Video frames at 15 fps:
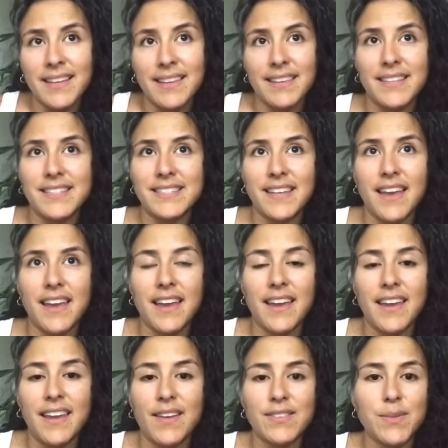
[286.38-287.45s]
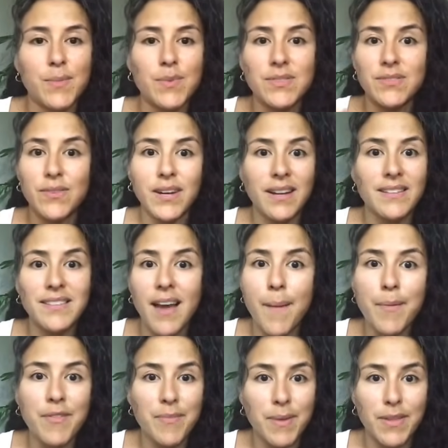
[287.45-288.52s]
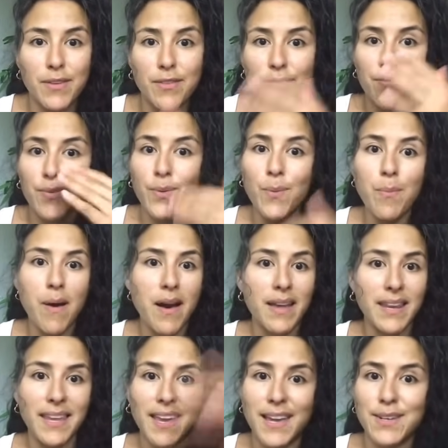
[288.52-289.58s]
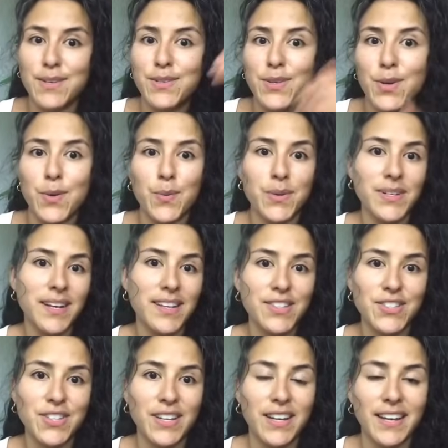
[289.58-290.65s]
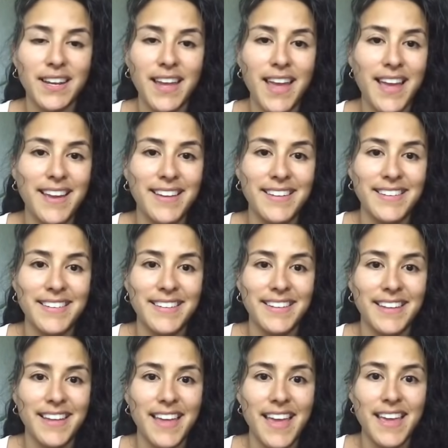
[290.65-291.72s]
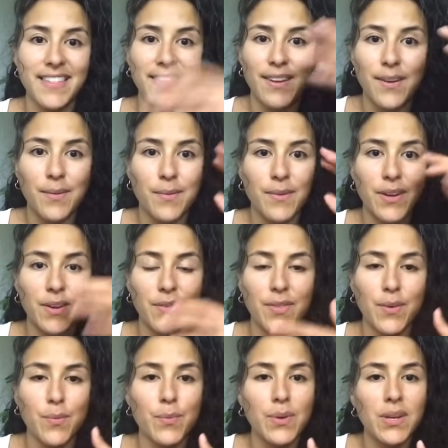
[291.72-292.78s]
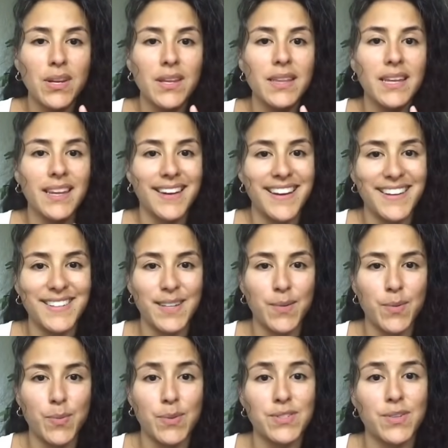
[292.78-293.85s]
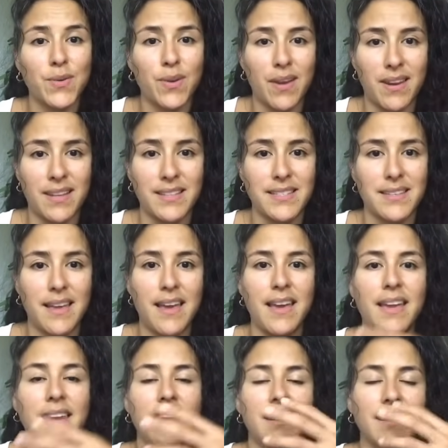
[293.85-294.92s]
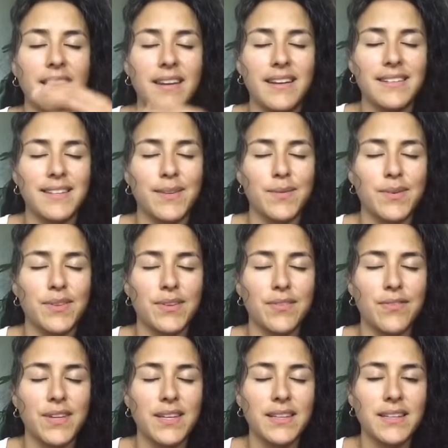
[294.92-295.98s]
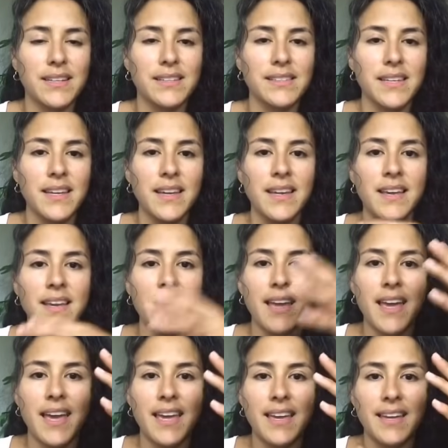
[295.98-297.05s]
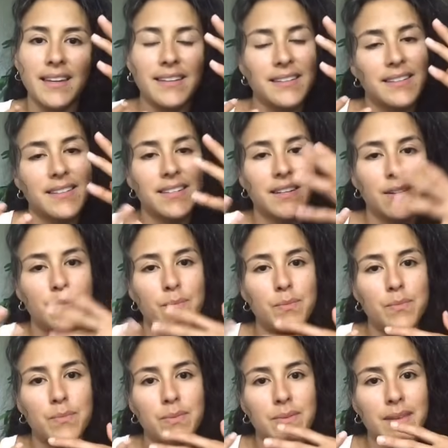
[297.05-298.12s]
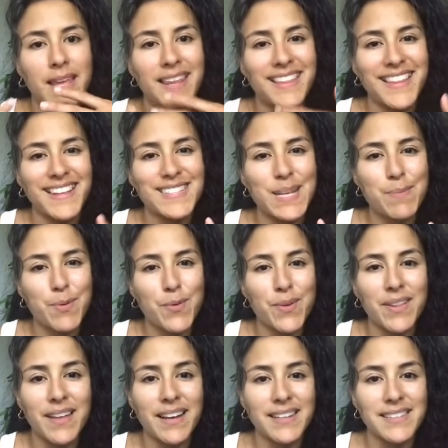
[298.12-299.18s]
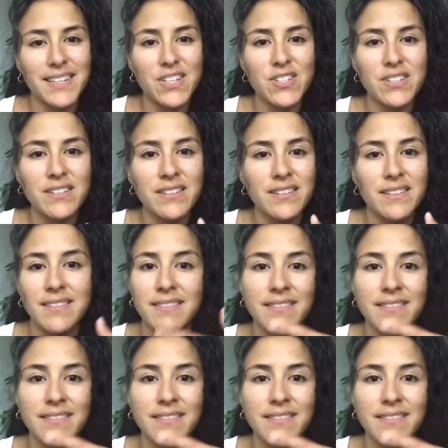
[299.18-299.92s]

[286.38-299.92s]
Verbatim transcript: let's say someone's right on top of me, the full body, head to toe, we're touching, and and they're you know they're really connecting with what's going on inside and connecting with their feelings, and getting that deeper relaxation.